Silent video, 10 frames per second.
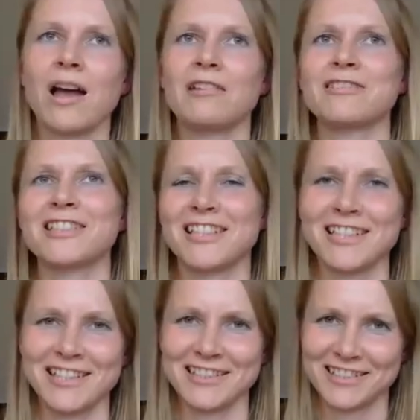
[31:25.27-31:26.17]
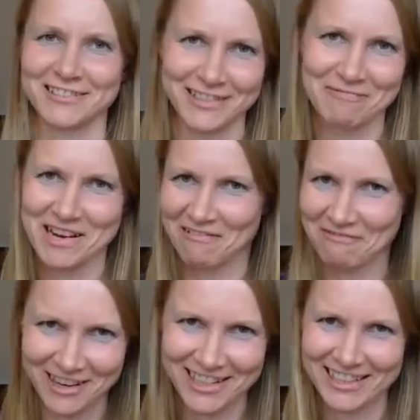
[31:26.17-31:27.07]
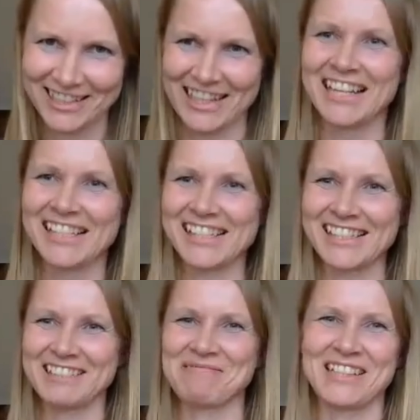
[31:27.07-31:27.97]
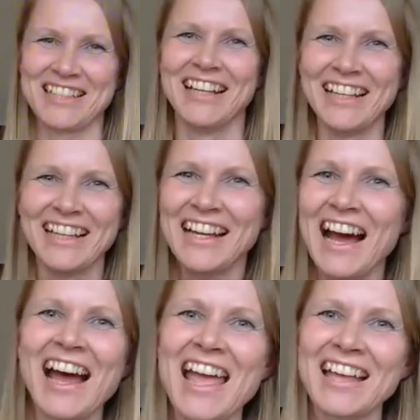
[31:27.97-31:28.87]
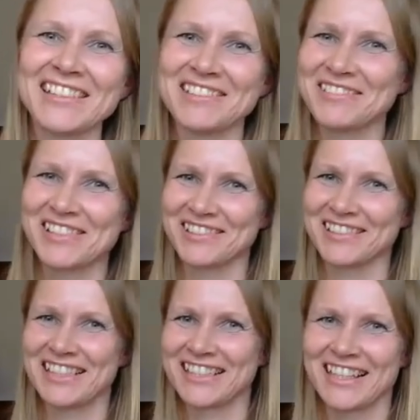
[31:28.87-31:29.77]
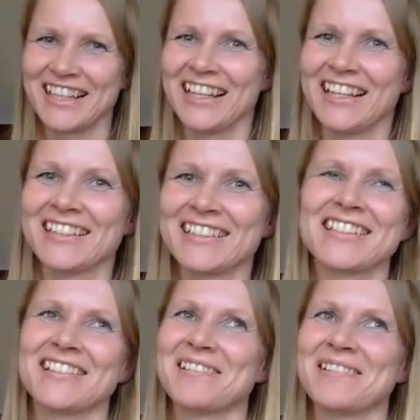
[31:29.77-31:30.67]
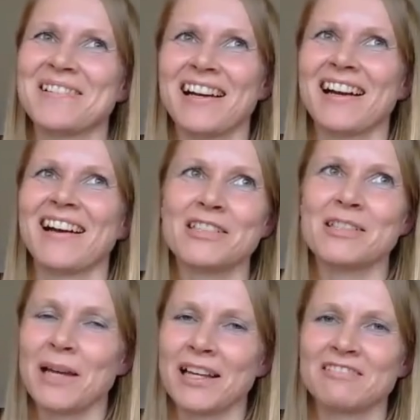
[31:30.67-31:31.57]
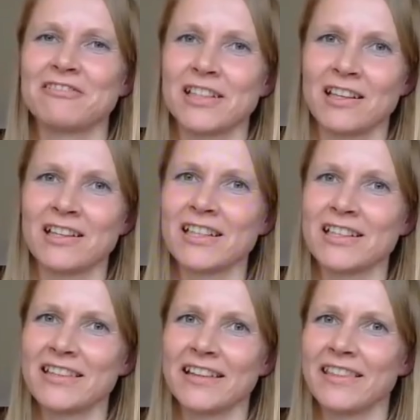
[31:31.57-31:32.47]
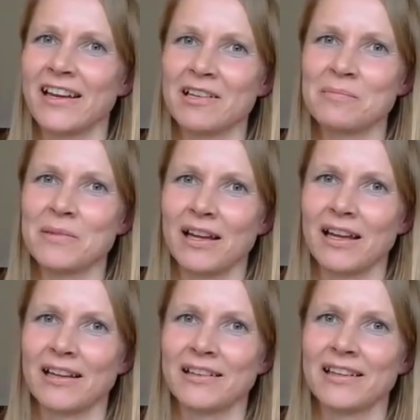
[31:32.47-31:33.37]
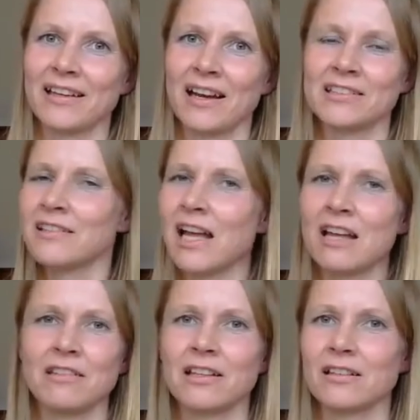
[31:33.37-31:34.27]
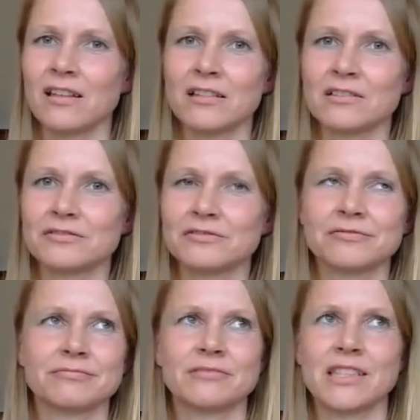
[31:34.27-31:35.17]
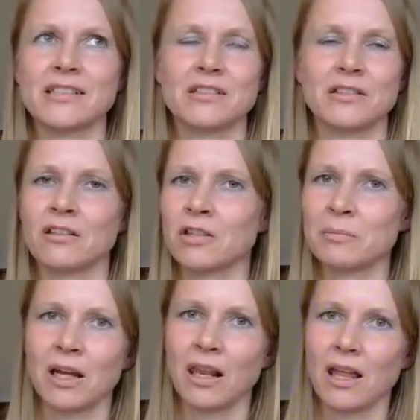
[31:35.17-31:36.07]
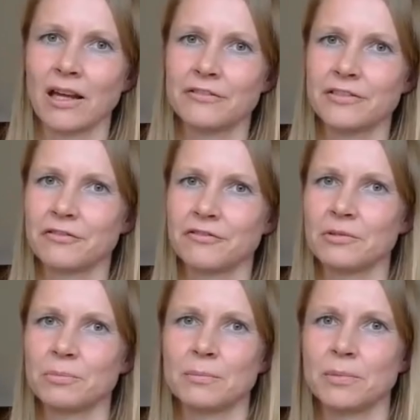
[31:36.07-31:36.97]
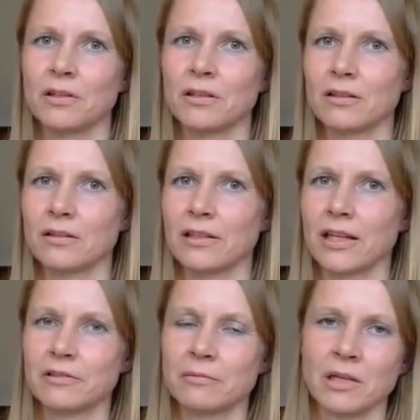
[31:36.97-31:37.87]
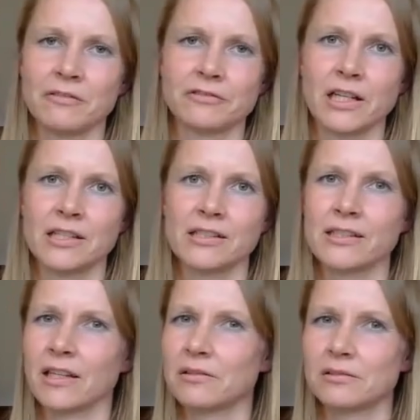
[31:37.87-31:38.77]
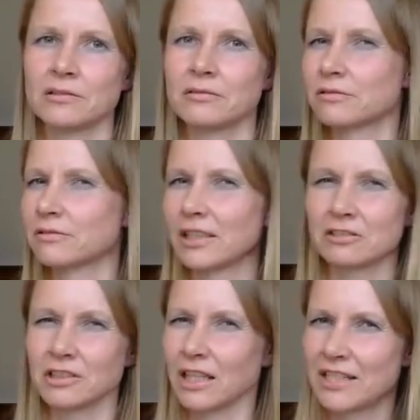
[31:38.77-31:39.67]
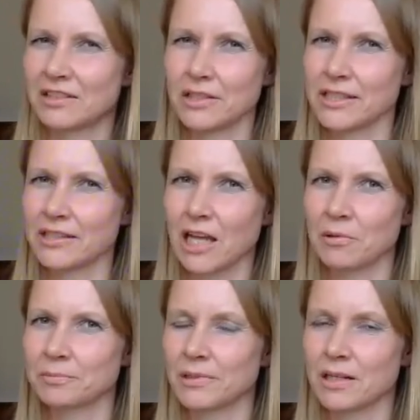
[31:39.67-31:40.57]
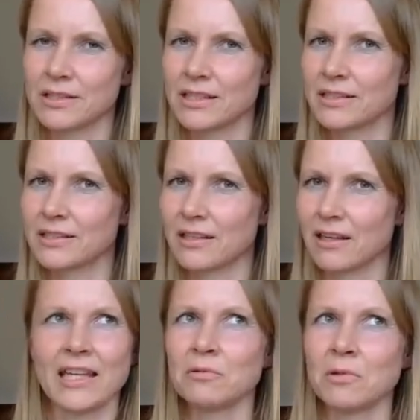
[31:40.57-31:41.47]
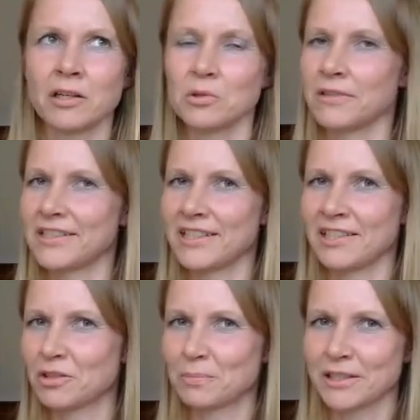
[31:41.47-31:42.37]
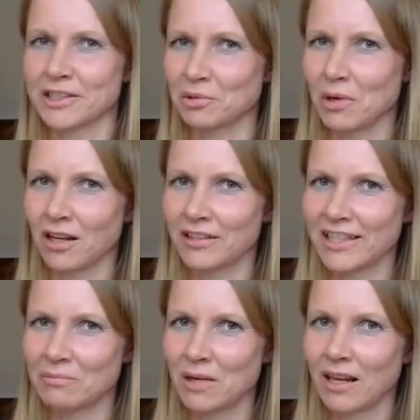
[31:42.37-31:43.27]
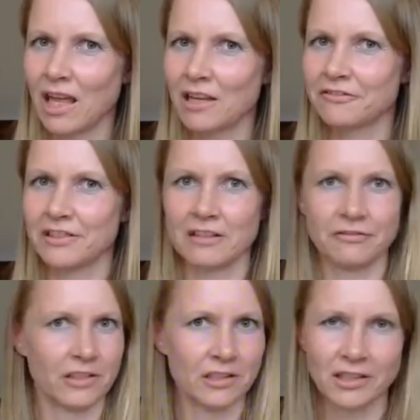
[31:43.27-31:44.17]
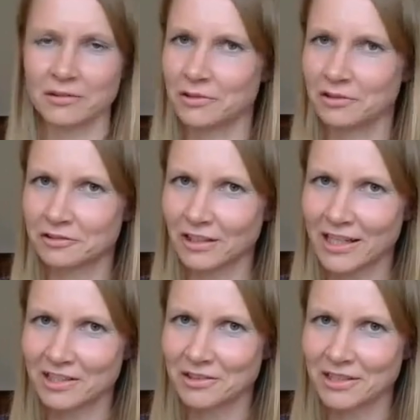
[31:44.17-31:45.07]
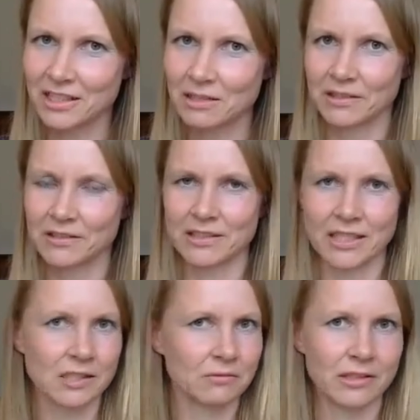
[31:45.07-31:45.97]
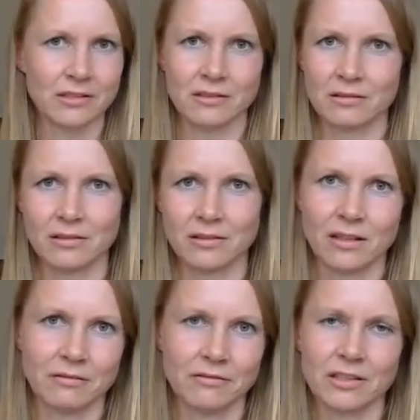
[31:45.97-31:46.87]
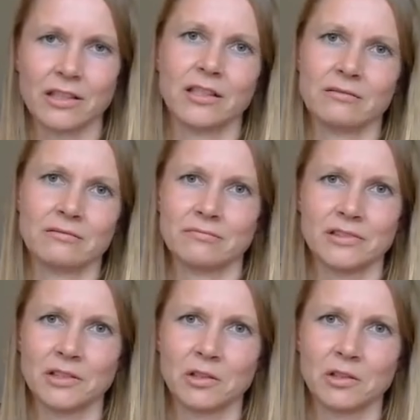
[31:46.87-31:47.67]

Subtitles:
I was kicking and screaming and fighting against it, but I had no choice. So I was back in Finland at that time, and I didn't have like a lot of things going on in my life. The few people that were my friends, they couldn't really relate to this type of process. Anyone who was into spirituality in my life definitely couldn't relate to this, because this wasn't very,